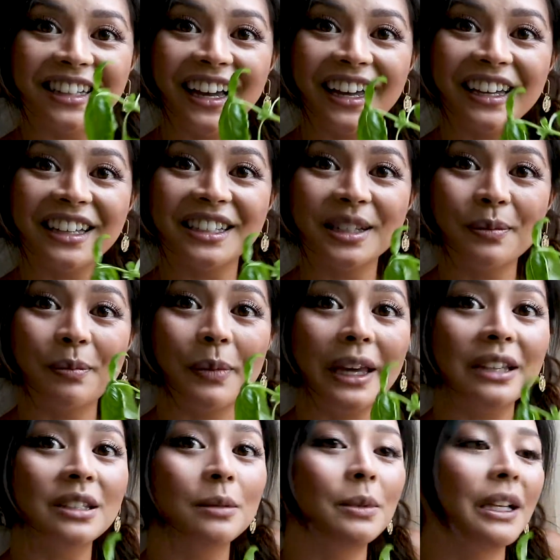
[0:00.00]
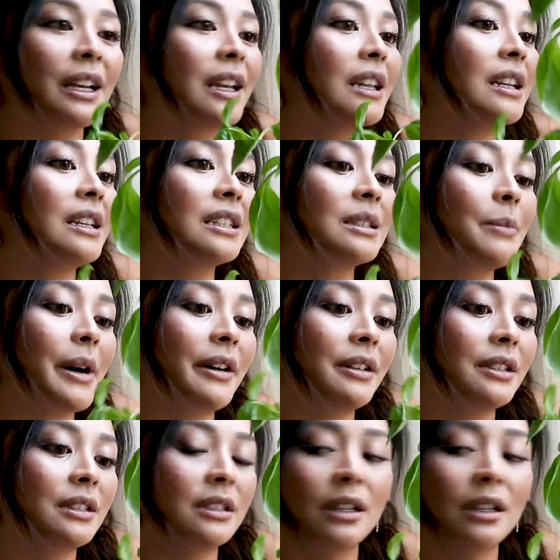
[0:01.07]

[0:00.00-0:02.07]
guy is a basil plant and he smells